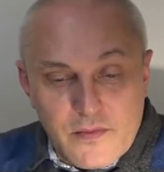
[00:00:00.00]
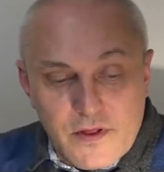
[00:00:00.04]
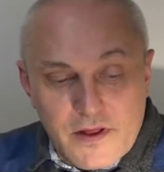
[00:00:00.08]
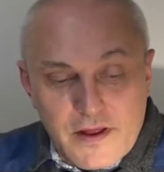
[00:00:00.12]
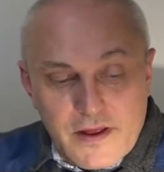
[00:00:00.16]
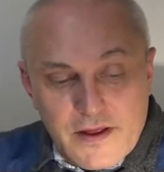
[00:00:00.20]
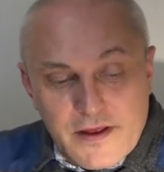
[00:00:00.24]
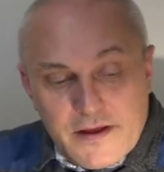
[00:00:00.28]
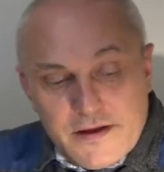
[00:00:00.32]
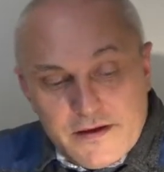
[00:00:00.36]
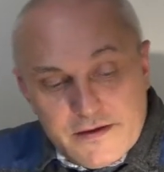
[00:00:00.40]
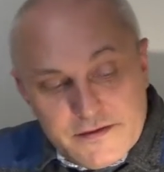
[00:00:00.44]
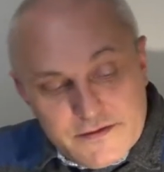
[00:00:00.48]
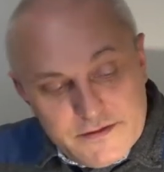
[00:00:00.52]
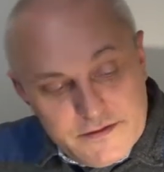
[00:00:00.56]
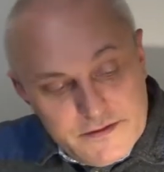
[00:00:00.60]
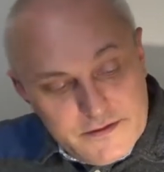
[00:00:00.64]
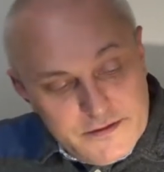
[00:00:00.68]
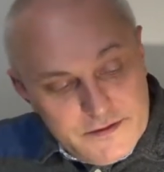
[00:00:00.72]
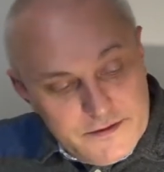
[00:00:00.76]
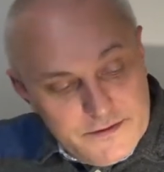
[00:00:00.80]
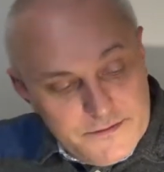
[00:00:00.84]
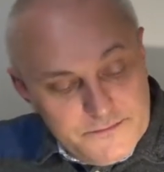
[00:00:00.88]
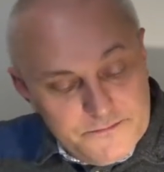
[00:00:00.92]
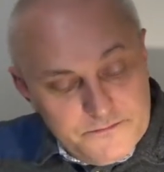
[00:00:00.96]
and
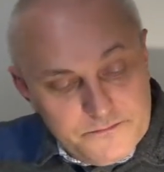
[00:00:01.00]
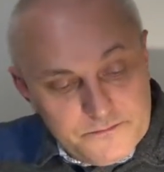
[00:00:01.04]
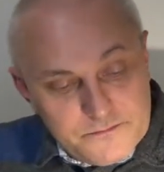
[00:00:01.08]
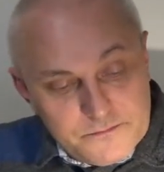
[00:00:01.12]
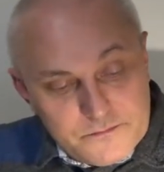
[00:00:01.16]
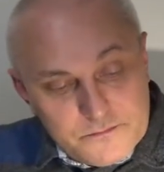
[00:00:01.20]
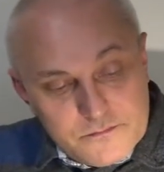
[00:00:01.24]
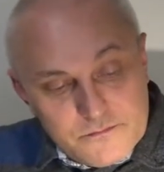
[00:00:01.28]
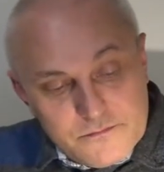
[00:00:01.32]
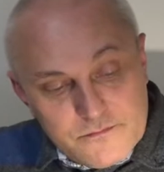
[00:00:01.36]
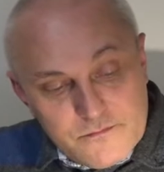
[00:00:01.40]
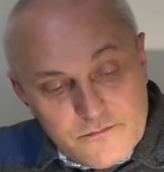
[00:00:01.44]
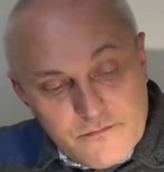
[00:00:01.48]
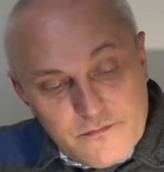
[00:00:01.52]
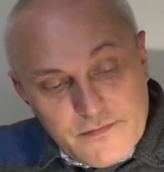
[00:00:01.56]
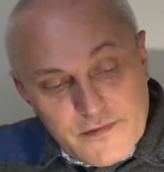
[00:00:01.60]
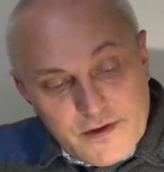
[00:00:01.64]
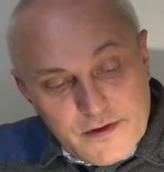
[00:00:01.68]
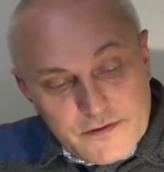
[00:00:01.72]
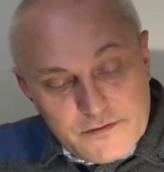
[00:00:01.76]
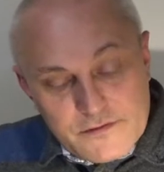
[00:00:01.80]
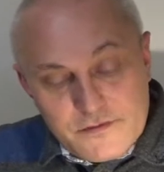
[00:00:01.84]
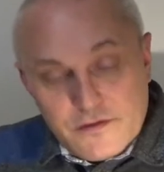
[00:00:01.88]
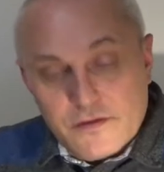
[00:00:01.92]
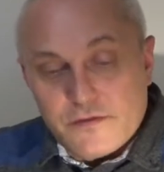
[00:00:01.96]

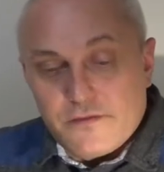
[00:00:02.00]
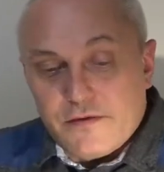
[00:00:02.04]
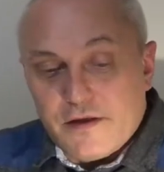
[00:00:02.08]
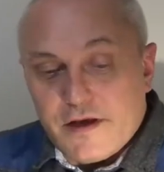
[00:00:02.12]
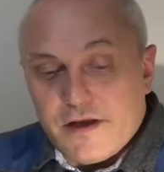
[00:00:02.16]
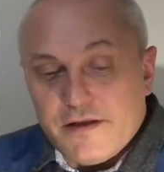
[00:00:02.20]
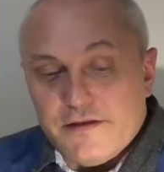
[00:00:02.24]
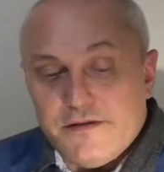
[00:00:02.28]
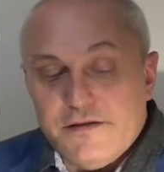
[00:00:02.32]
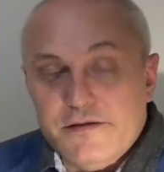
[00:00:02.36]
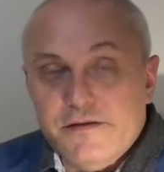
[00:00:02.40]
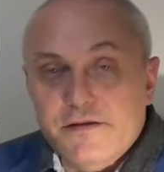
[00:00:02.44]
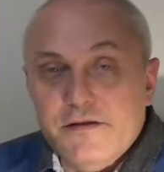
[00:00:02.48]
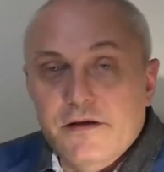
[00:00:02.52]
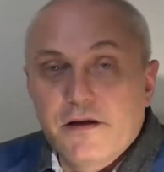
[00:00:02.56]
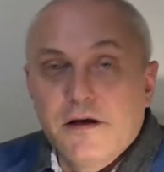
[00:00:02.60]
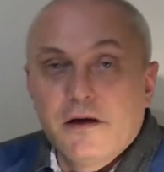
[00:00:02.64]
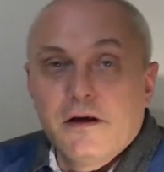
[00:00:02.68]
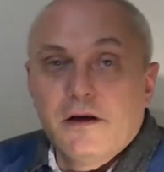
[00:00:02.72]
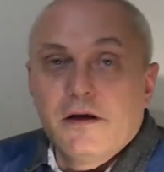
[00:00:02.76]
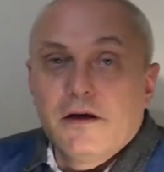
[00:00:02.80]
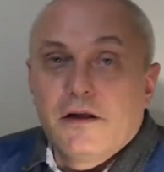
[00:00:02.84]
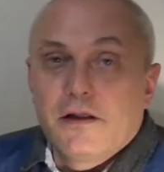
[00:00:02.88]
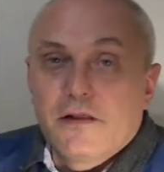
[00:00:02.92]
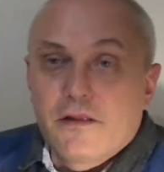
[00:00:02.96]
so that's
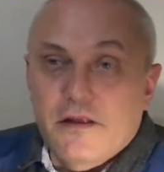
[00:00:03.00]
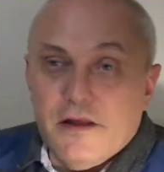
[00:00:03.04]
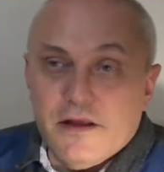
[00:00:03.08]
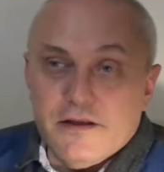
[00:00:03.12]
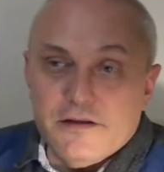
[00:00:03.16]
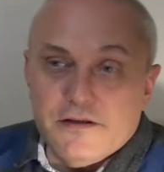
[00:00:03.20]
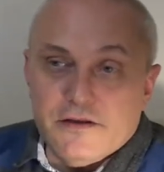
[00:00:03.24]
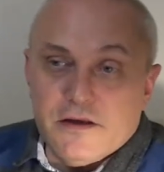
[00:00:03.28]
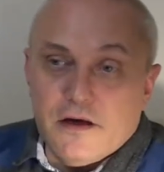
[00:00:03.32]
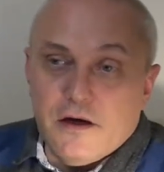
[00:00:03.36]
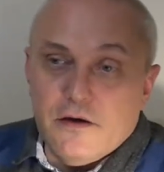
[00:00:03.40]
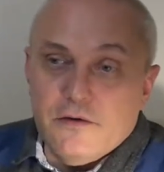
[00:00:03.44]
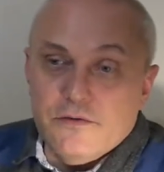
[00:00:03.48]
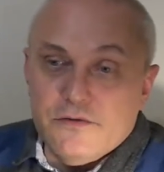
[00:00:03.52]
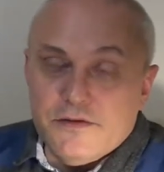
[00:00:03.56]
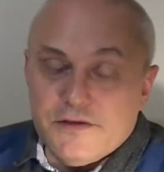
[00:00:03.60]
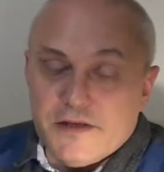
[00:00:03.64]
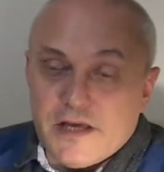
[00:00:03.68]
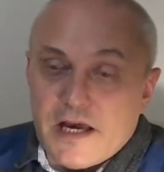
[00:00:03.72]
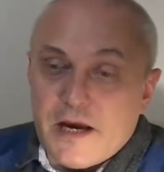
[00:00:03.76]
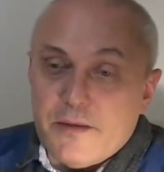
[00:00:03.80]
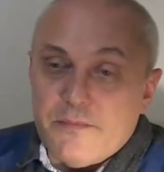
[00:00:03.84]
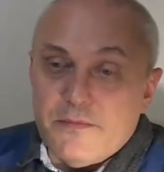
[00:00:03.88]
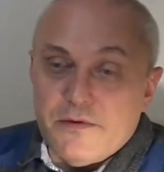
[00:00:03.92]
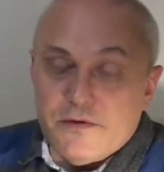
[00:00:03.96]
how it's
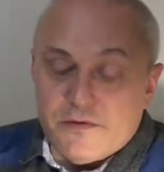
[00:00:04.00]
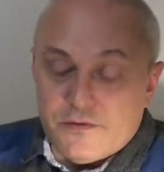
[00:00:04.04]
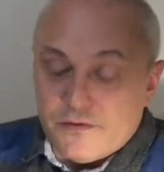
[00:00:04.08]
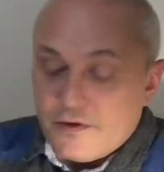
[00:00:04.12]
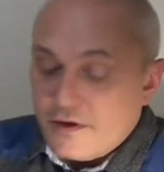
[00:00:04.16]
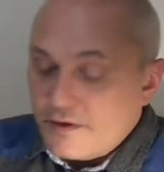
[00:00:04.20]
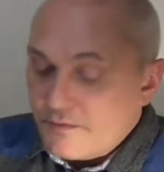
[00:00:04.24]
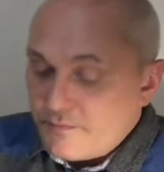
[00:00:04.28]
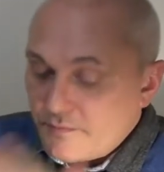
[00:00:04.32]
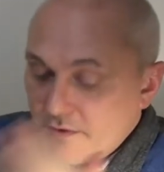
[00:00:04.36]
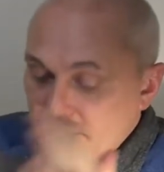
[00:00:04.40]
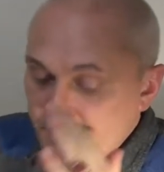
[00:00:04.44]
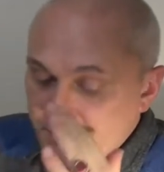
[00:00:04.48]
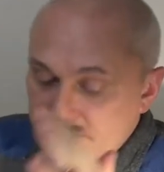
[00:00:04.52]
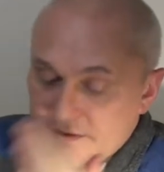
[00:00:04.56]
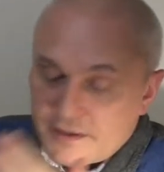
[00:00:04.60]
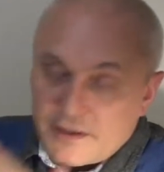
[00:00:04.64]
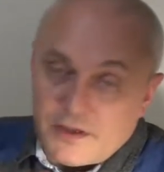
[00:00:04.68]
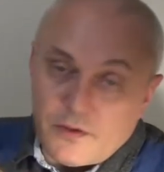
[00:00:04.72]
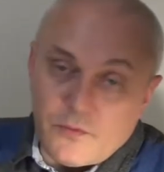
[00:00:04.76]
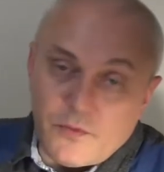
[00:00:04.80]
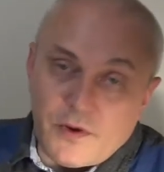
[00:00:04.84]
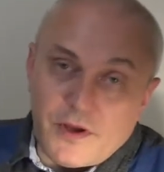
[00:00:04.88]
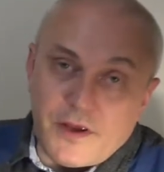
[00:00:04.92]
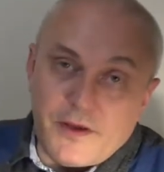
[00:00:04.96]
happened. So it means
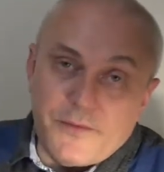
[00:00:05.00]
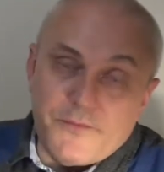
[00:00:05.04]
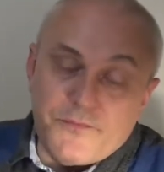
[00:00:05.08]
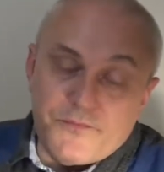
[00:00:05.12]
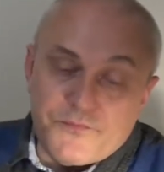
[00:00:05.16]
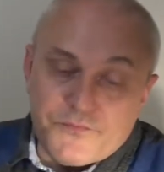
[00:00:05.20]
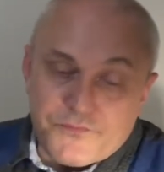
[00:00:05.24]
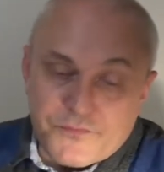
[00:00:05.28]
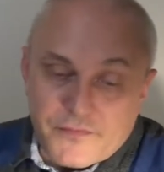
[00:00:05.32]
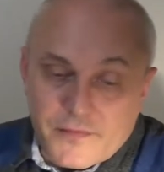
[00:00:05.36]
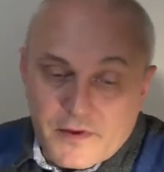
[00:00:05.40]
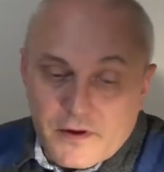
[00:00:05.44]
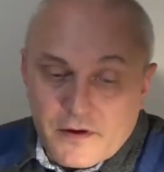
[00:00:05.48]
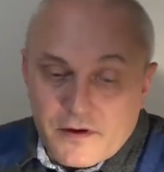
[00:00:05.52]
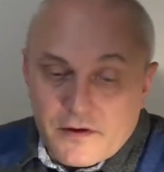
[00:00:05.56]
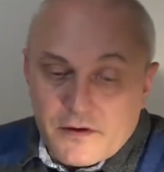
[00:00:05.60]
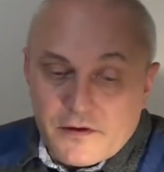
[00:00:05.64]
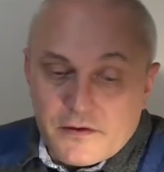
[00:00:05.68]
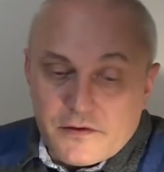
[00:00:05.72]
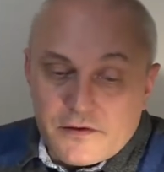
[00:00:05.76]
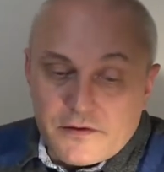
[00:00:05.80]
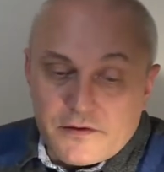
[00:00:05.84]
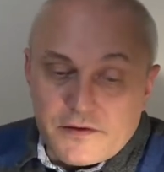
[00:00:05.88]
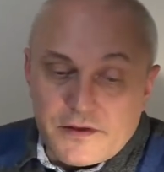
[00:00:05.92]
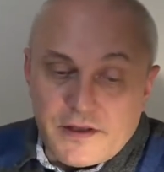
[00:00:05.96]
anyway,
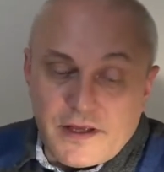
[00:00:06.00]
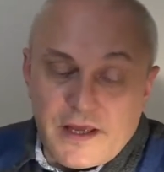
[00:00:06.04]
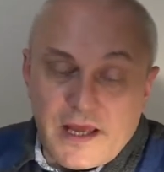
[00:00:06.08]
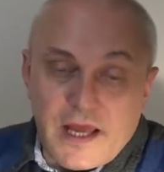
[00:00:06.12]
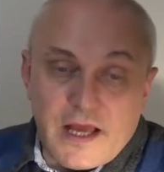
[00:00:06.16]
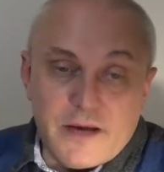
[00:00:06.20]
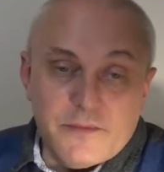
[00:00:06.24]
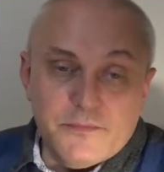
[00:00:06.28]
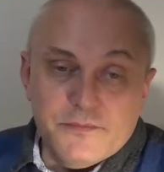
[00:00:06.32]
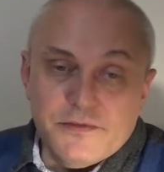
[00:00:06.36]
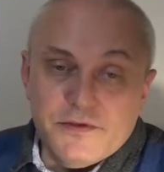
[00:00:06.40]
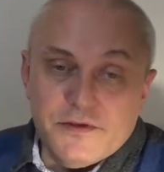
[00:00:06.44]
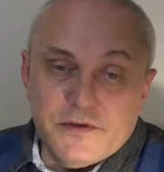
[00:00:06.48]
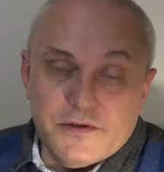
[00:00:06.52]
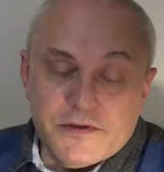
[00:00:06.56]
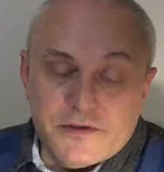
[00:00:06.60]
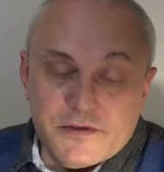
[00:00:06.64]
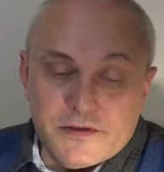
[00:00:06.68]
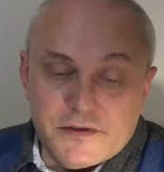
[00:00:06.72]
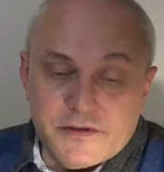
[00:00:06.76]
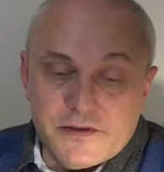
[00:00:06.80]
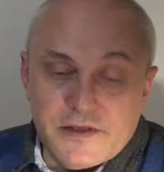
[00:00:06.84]
the emptiness and